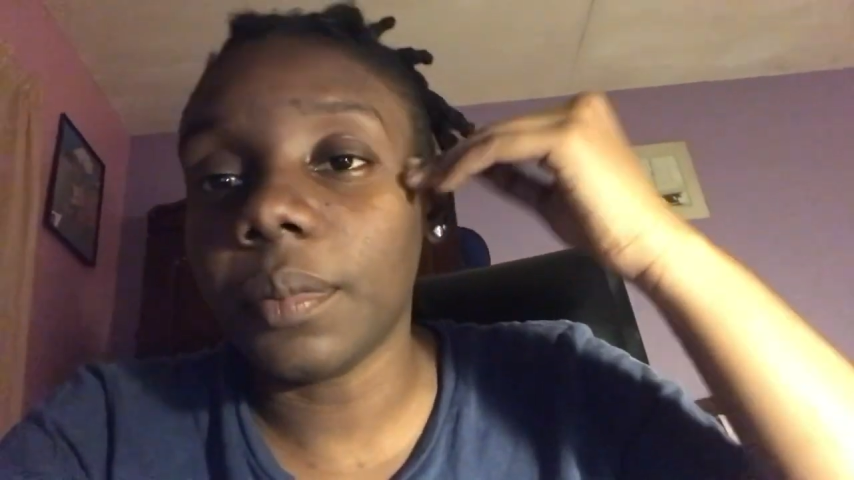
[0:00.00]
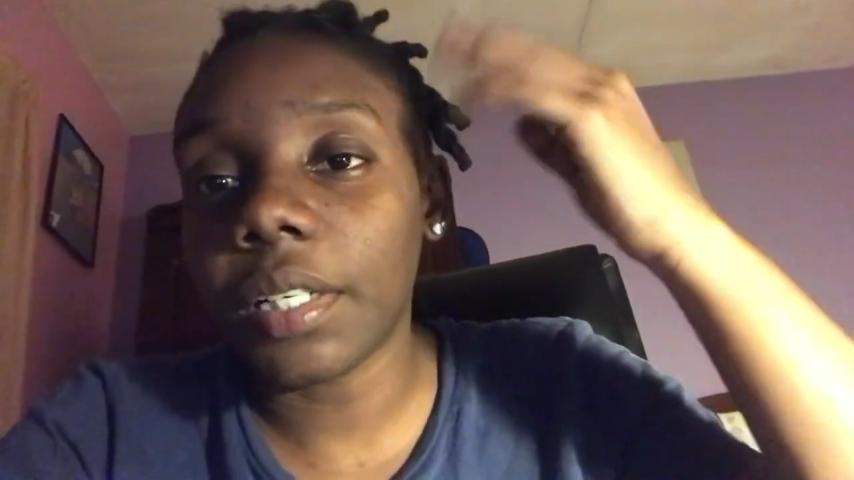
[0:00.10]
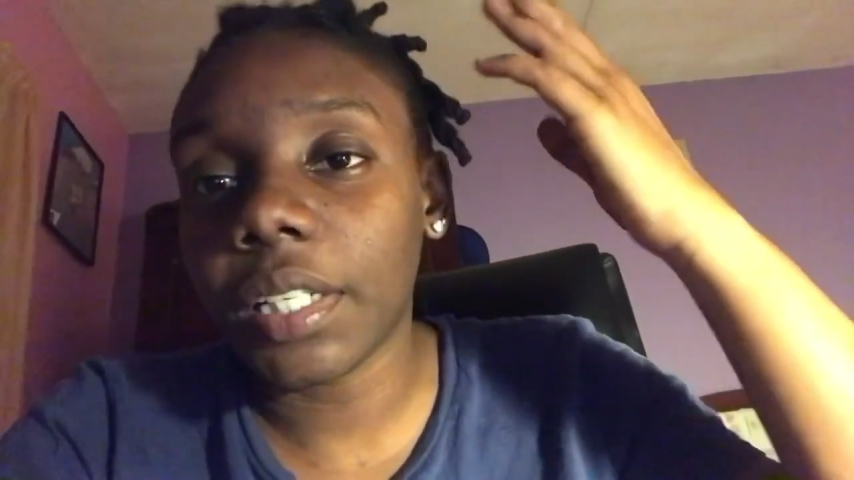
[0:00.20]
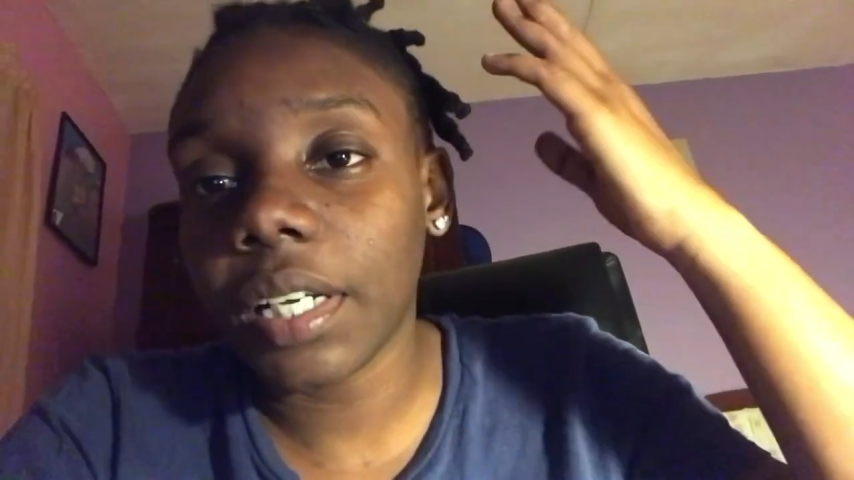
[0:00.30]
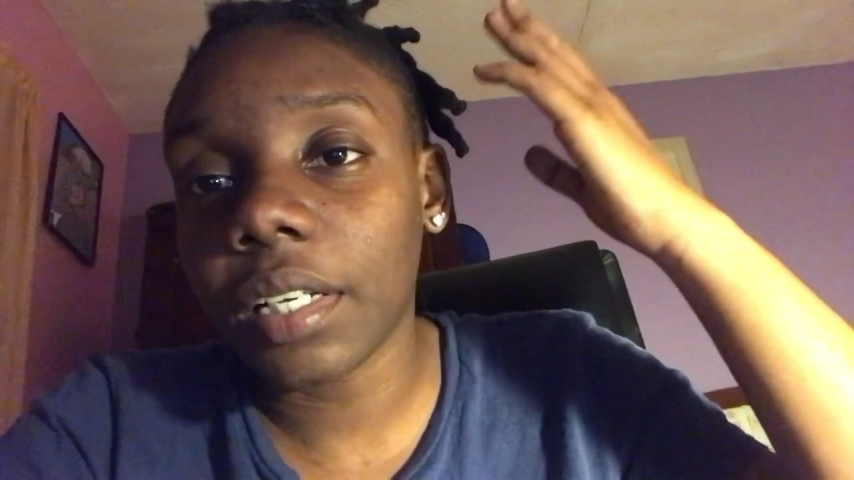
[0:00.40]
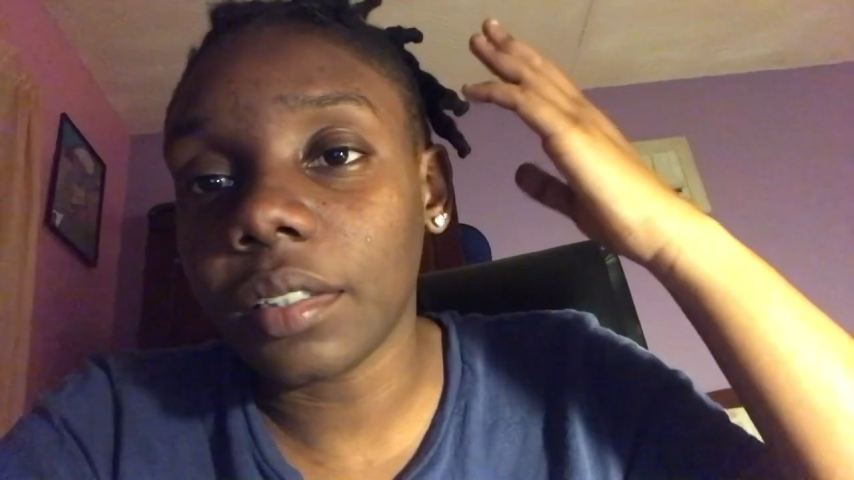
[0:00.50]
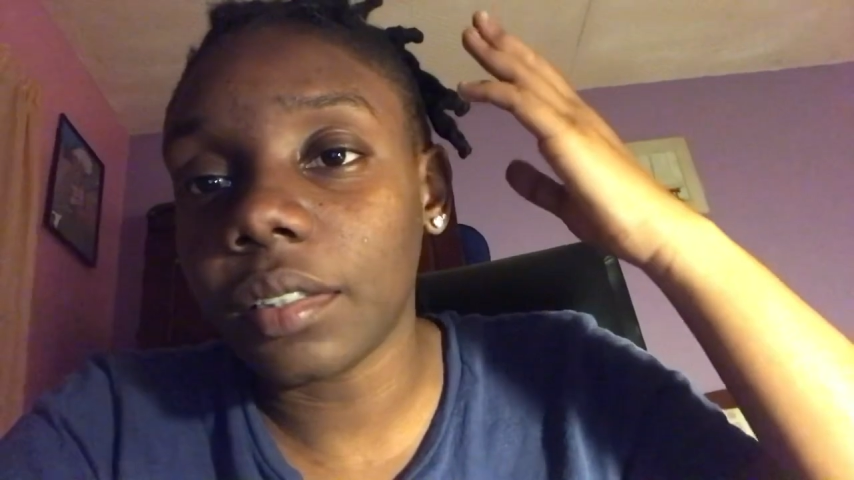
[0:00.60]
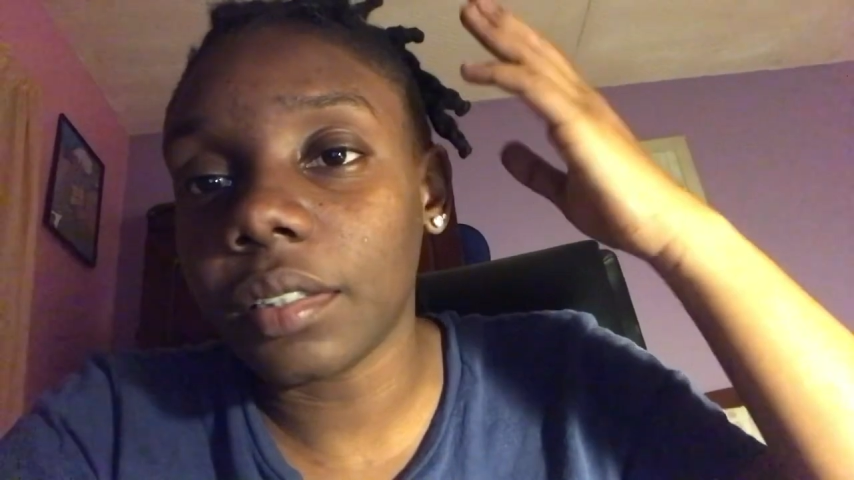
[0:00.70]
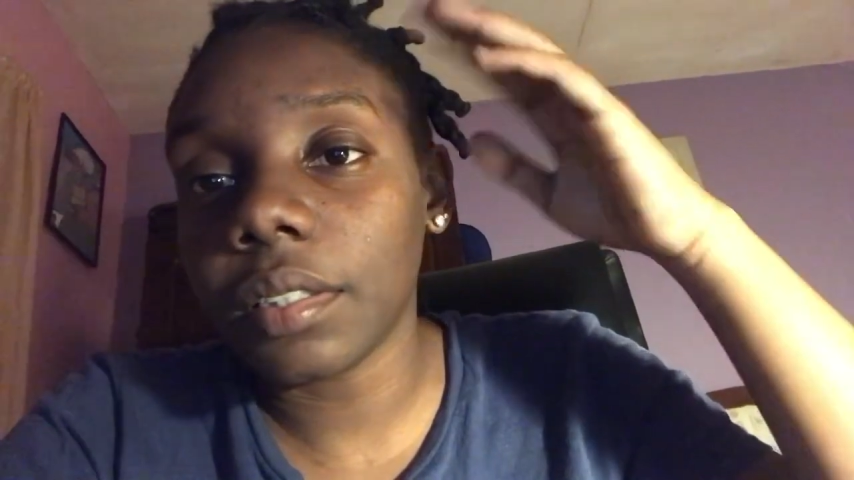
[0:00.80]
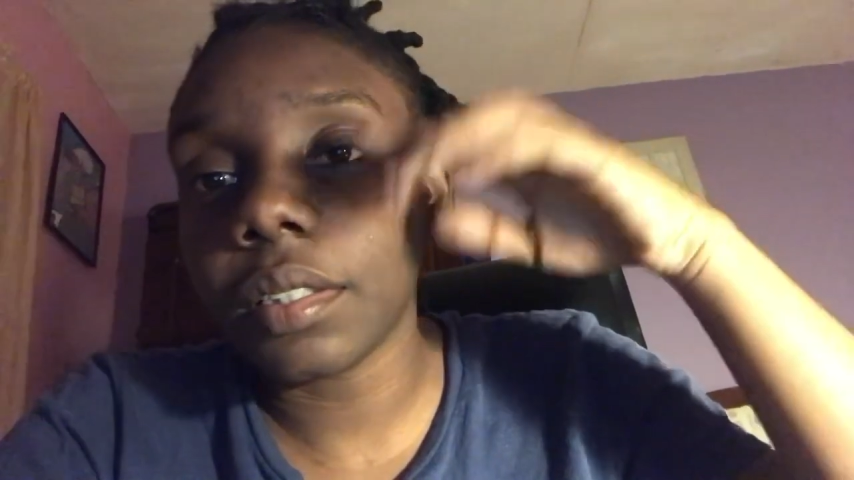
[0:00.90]
but I can't go
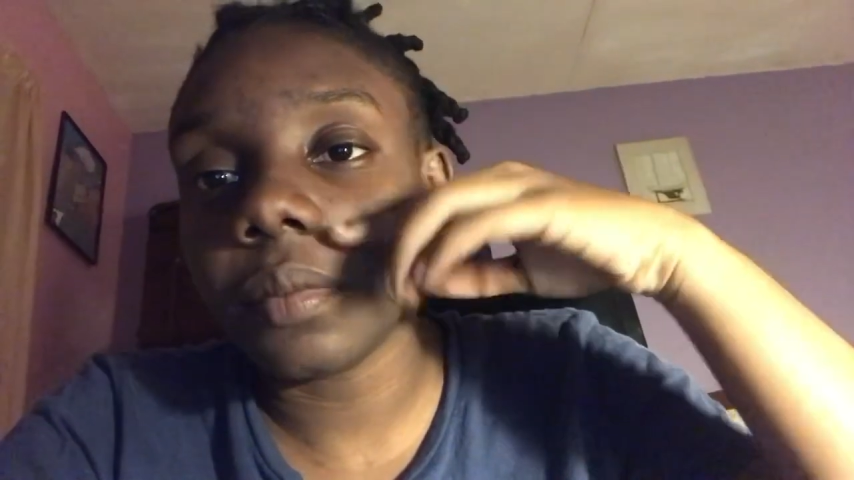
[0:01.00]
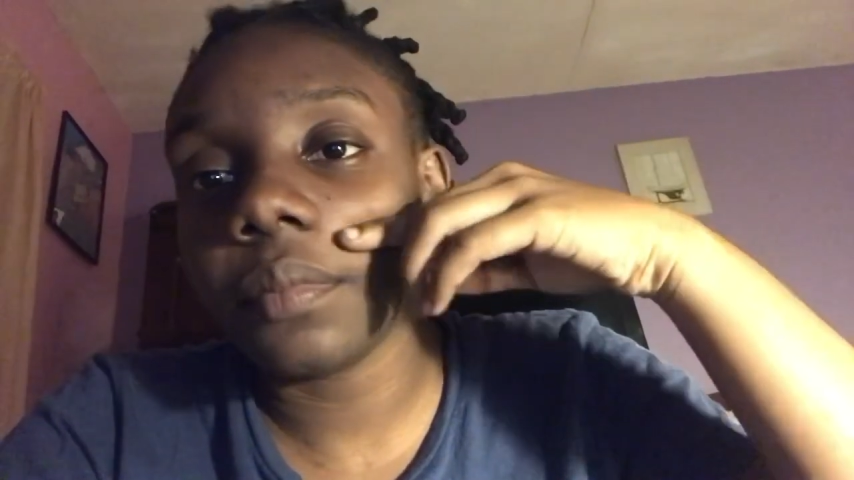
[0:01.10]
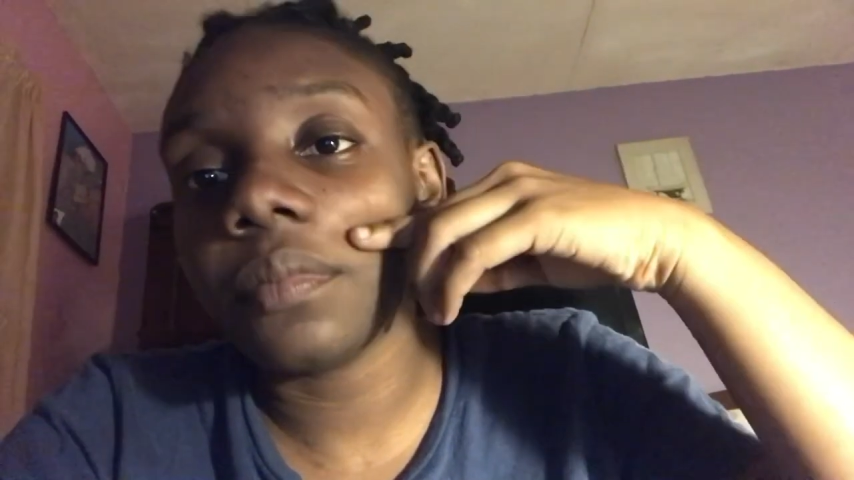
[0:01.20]
sleep.